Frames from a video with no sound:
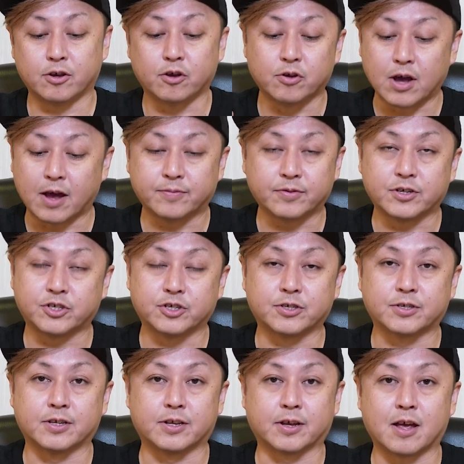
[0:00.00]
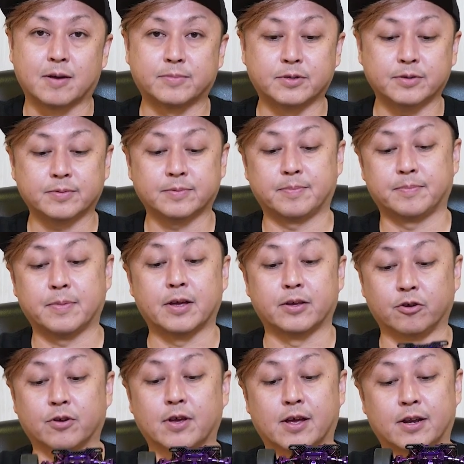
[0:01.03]
You have to adjust the camber, but
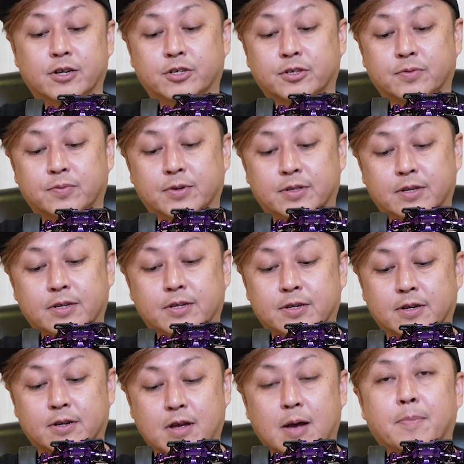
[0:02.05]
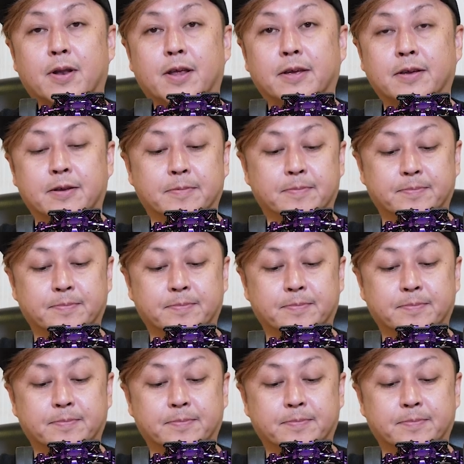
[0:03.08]
you can adjust with this upper link.